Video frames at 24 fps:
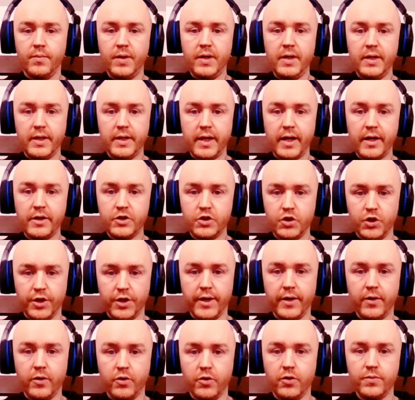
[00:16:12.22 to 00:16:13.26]
be attached to
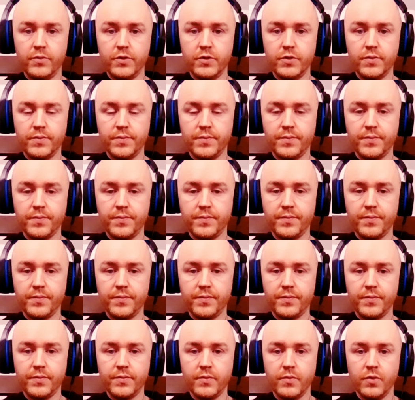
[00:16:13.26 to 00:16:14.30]
the outcomes,
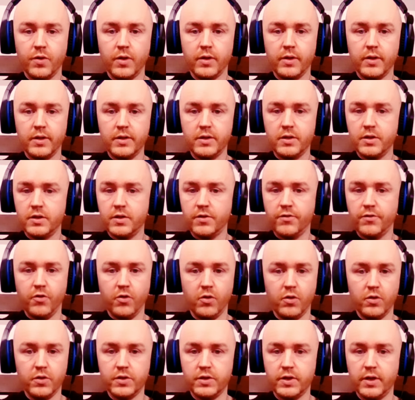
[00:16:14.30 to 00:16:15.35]
right? This is the
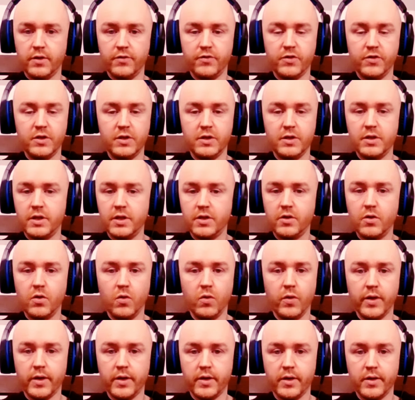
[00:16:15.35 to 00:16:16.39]
false self. This is
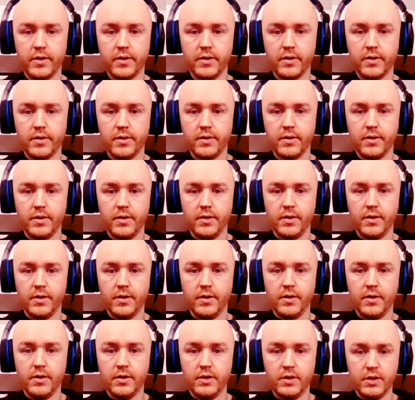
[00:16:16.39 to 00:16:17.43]
egoic.
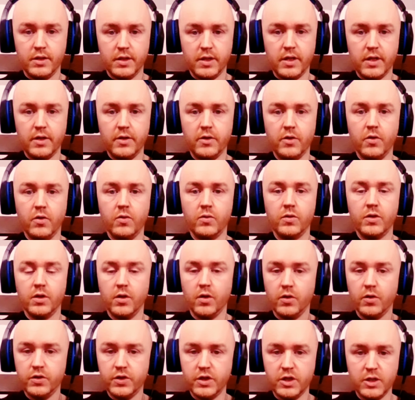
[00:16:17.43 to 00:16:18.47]
This is ego. The
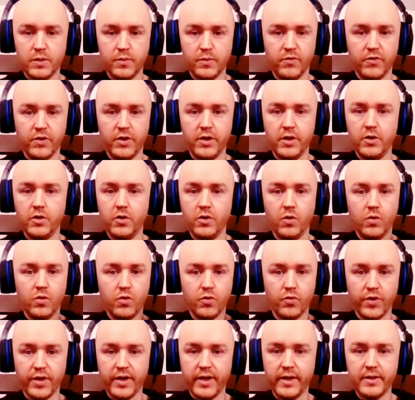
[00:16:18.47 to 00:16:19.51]
thought system of ego
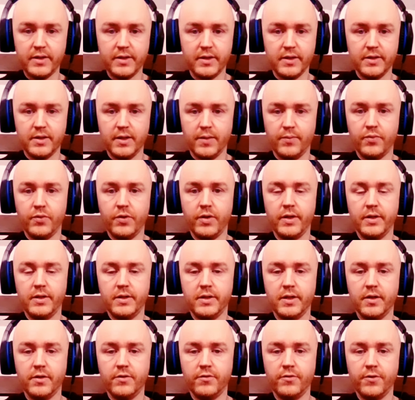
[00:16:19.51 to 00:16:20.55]
creates the separate
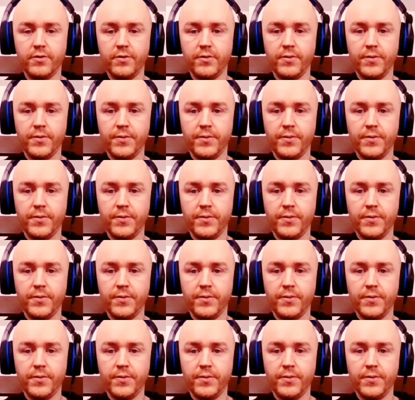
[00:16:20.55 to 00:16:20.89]
itself.